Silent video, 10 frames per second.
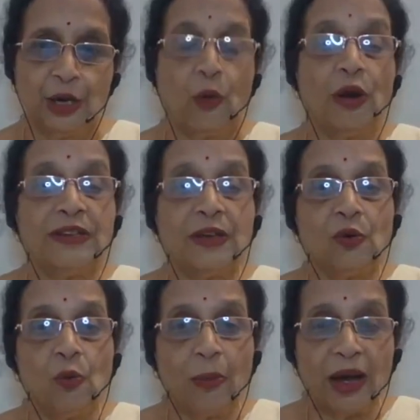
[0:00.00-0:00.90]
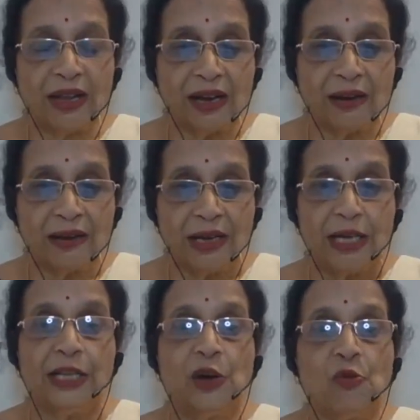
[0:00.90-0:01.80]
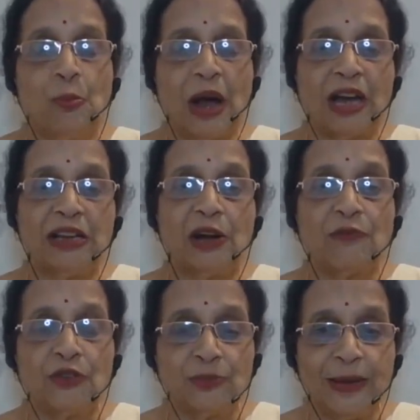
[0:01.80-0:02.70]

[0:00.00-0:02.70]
What is the upaya? The upaya was